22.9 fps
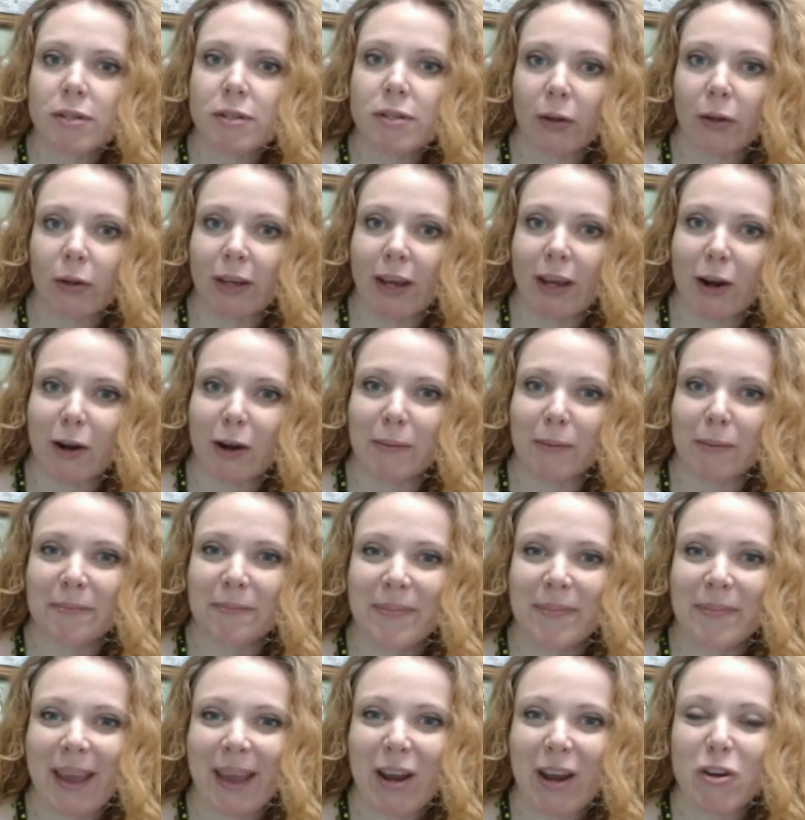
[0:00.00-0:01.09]
Healthcare,
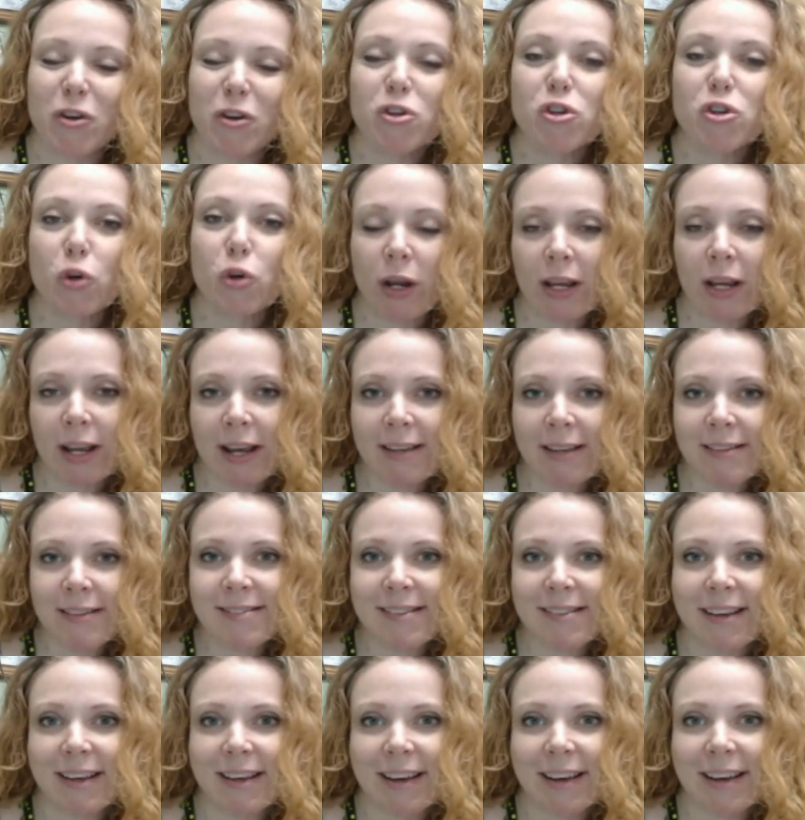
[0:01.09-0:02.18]
and you're joining
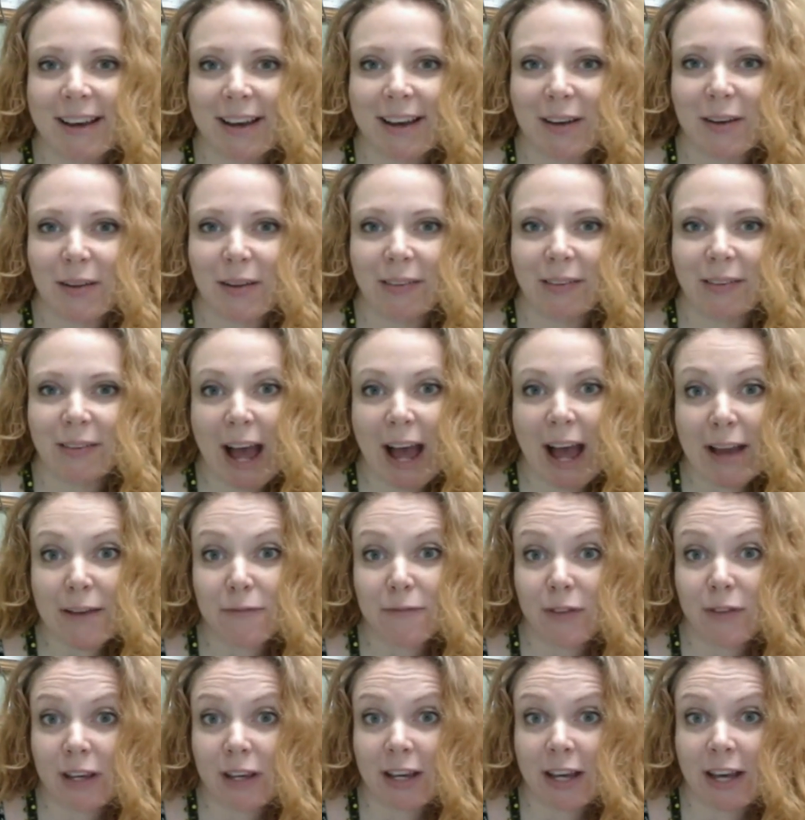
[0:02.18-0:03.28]
us
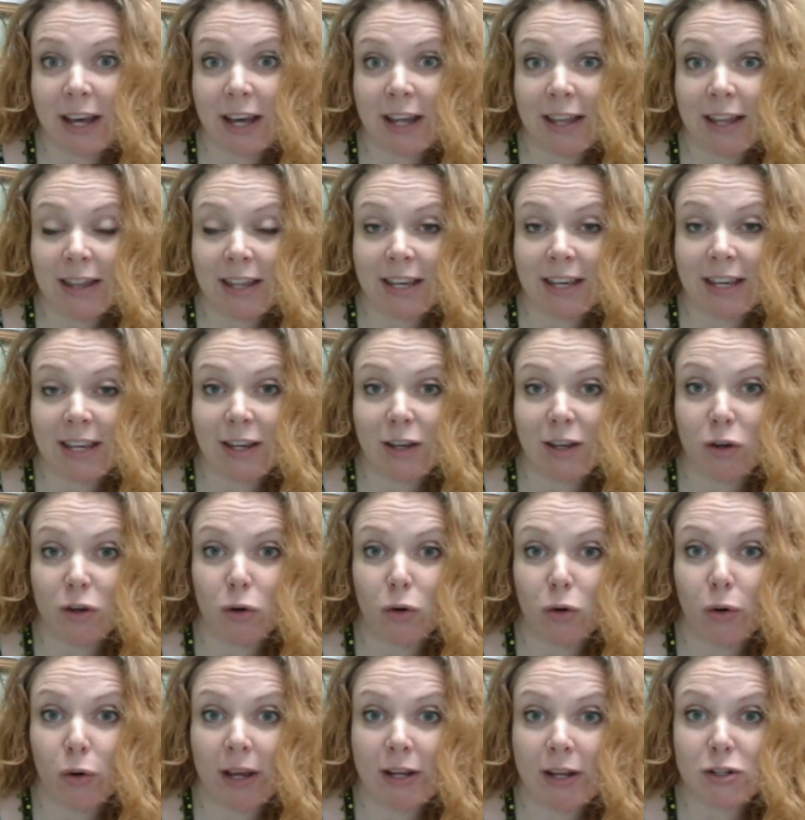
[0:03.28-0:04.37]
live via the
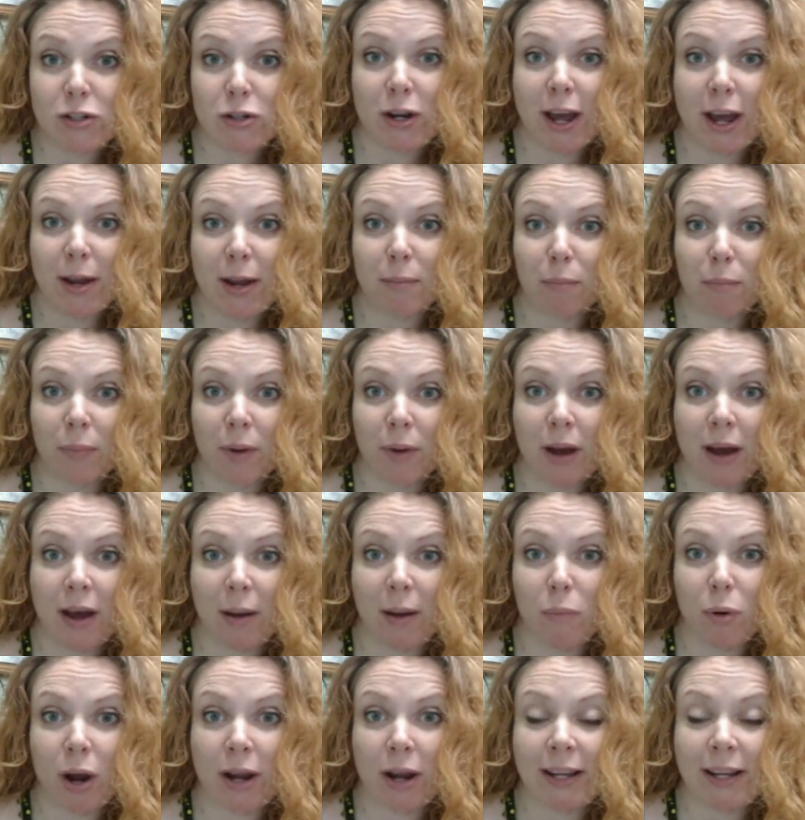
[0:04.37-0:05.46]
Google Internet
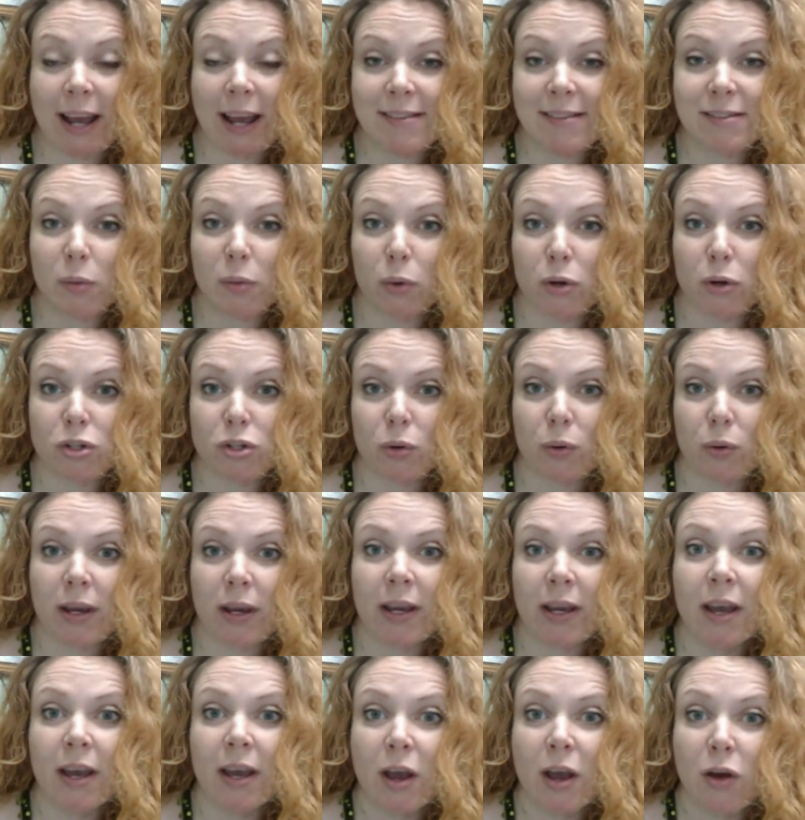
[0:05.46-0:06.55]
broadcast that we're
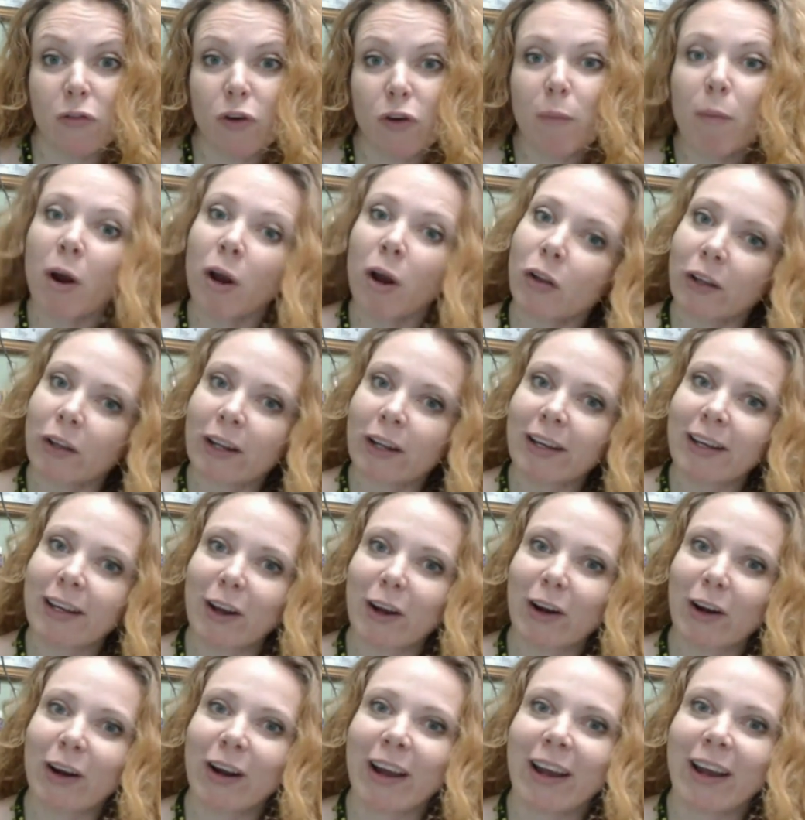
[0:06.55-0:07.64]
doing from our clinic
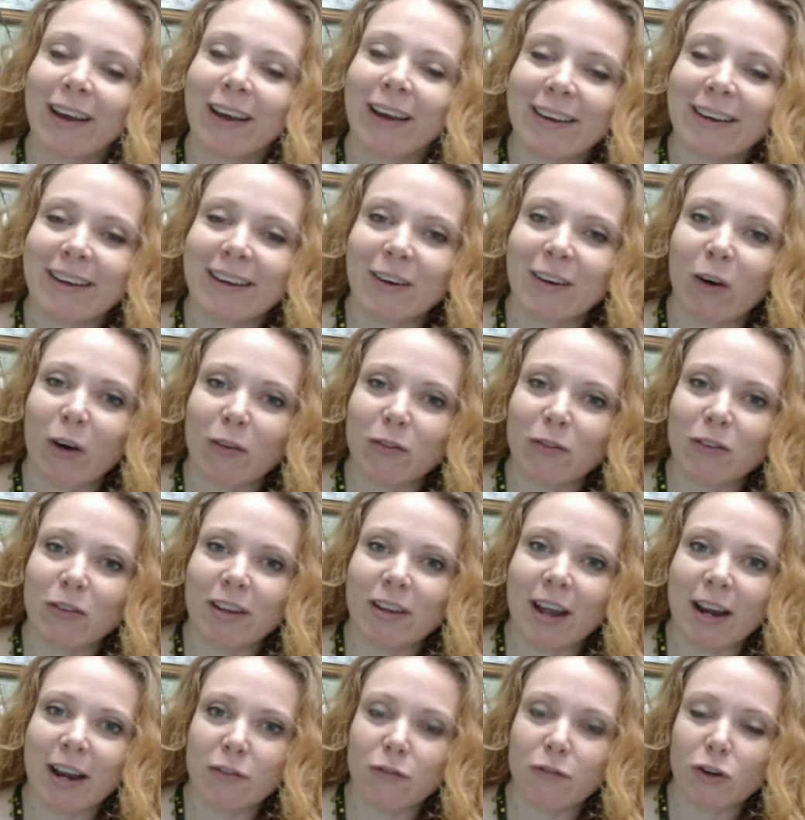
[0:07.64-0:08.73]
here on
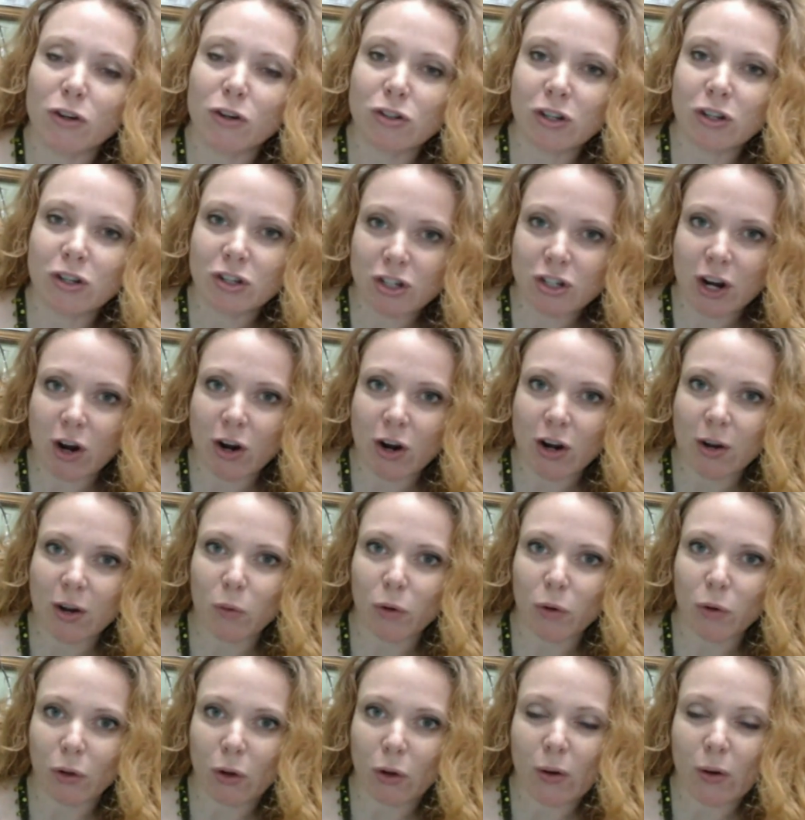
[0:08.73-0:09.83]
91st and
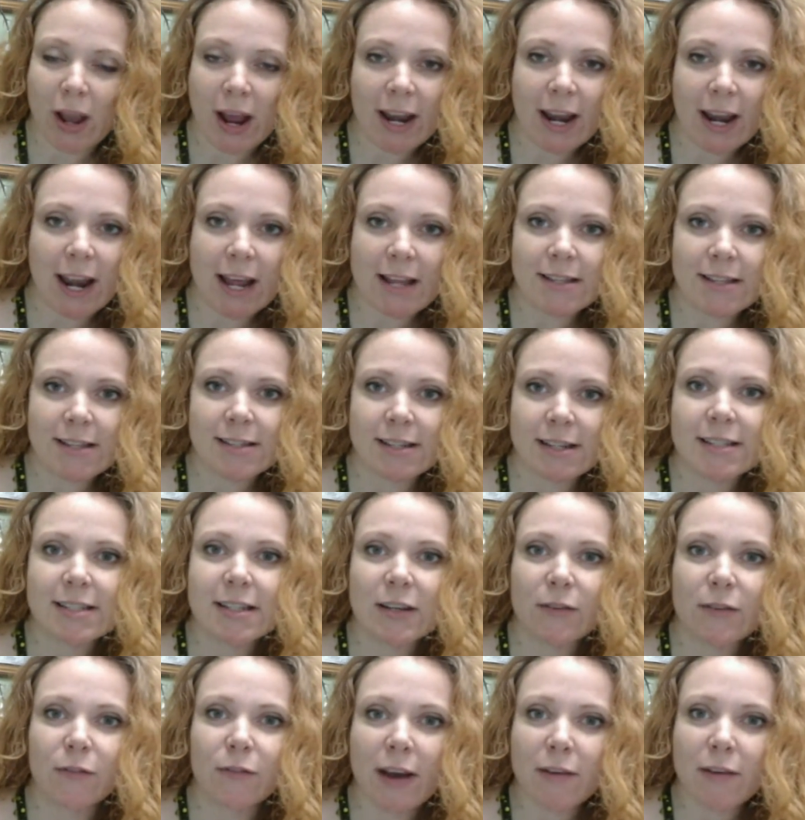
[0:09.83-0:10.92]
Sheridan. We're located at
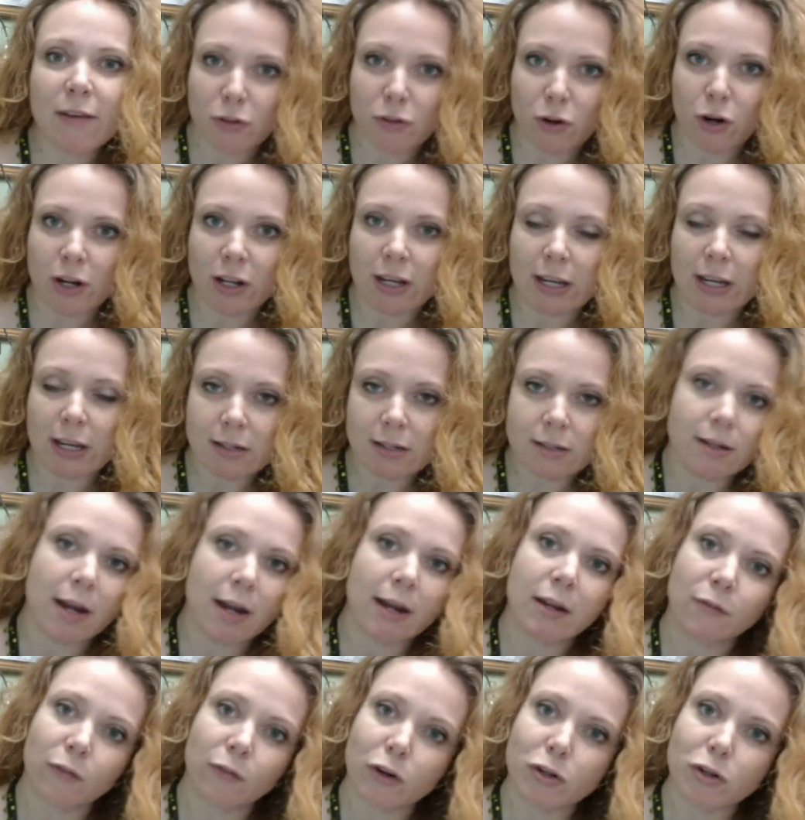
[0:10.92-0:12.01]
6530 East
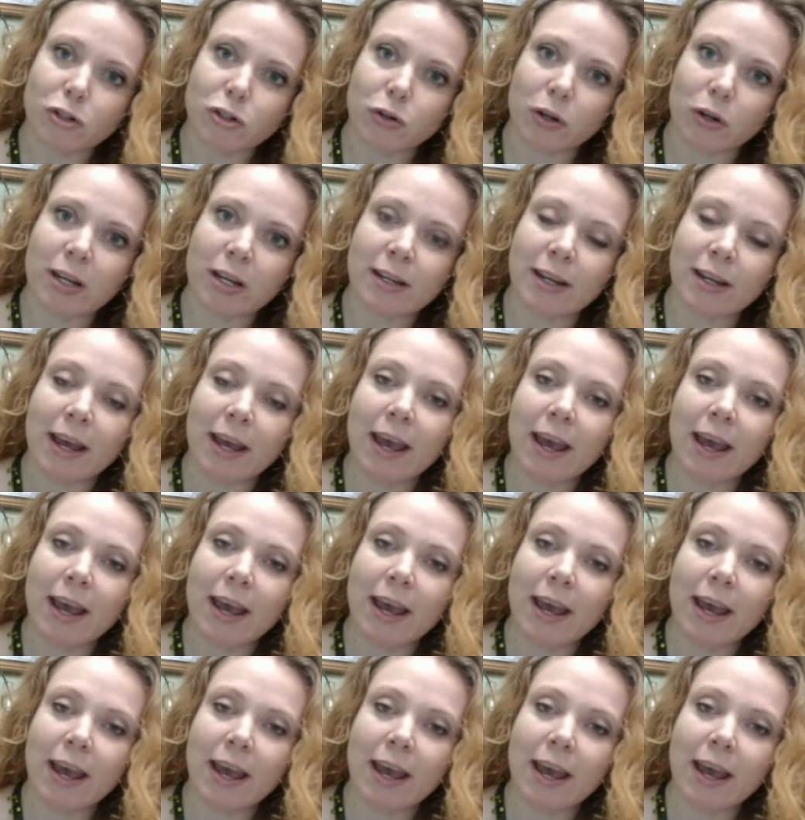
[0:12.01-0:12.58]
91st Street,